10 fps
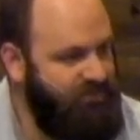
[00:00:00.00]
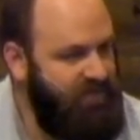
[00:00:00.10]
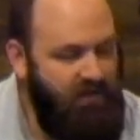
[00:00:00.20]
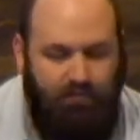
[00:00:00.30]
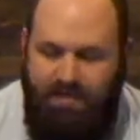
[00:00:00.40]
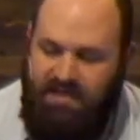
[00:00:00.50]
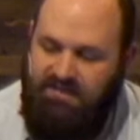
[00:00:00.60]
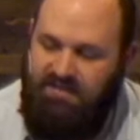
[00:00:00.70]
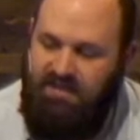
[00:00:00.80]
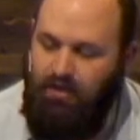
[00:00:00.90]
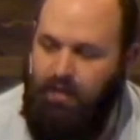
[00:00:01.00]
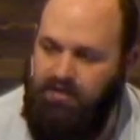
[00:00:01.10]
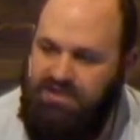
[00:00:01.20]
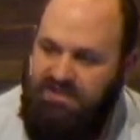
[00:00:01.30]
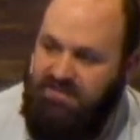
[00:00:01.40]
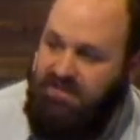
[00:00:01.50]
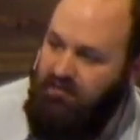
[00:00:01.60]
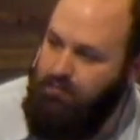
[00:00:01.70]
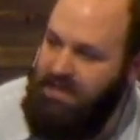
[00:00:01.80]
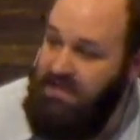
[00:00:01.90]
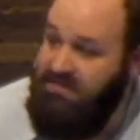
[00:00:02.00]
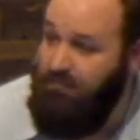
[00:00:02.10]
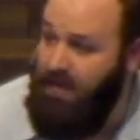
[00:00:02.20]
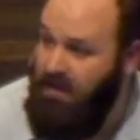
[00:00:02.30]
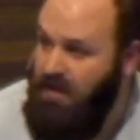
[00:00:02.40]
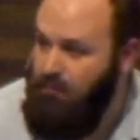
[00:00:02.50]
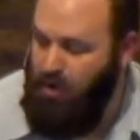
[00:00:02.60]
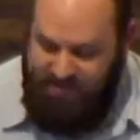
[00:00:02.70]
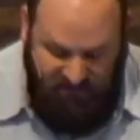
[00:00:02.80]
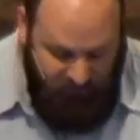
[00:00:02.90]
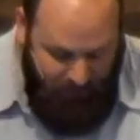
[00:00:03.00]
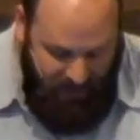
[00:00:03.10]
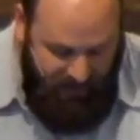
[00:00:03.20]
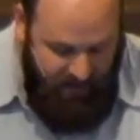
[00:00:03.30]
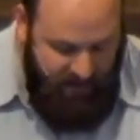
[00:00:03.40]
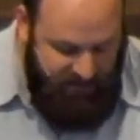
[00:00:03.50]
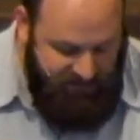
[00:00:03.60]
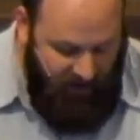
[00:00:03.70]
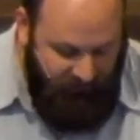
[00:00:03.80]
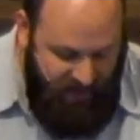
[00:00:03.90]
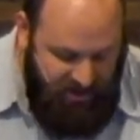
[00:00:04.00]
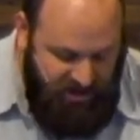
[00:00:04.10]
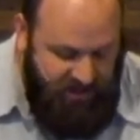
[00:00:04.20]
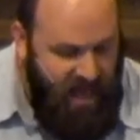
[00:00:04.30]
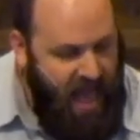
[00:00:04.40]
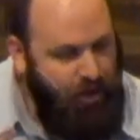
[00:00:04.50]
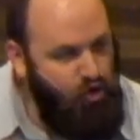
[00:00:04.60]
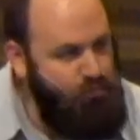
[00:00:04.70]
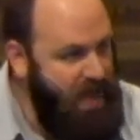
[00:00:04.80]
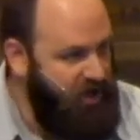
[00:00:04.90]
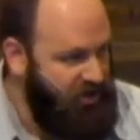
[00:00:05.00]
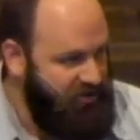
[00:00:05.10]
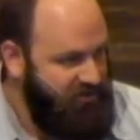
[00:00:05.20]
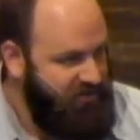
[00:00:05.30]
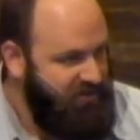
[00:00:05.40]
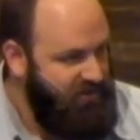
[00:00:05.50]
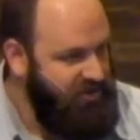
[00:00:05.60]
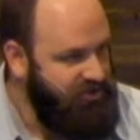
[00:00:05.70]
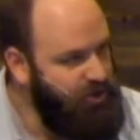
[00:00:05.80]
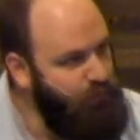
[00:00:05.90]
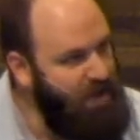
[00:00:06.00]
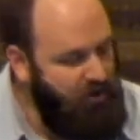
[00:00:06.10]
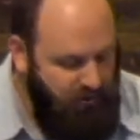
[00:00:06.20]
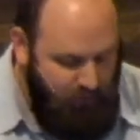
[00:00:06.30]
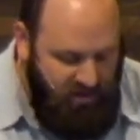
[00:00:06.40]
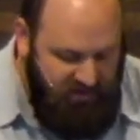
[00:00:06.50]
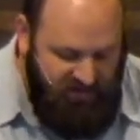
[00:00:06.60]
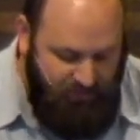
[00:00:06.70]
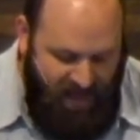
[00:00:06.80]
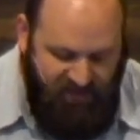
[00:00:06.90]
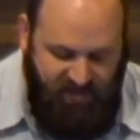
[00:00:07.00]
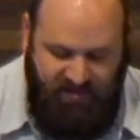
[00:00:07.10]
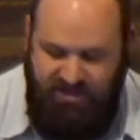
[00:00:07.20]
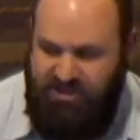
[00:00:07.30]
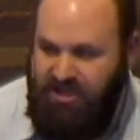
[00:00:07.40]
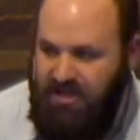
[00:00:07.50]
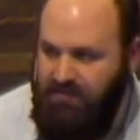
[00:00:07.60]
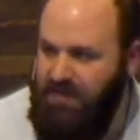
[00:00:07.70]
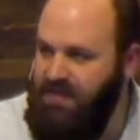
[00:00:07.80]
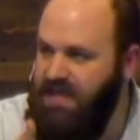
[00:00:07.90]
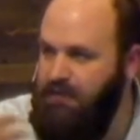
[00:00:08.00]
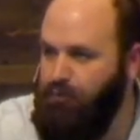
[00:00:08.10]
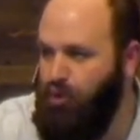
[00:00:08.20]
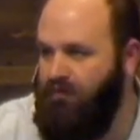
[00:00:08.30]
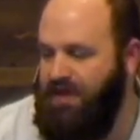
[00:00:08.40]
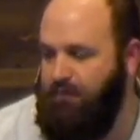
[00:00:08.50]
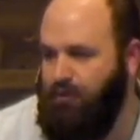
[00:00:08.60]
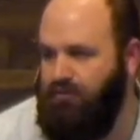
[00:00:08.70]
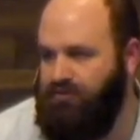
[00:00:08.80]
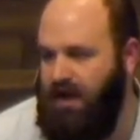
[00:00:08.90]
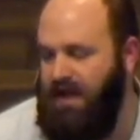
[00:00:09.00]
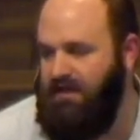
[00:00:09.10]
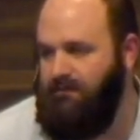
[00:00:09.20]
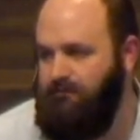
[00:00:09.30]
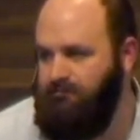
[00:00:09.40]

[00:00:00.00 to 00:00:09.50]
Everybody gets to hear about Jesus. Everybody gets to participate in salvation. And who better? Church, who better to bring this message than the Hebrew of Hebrews, right?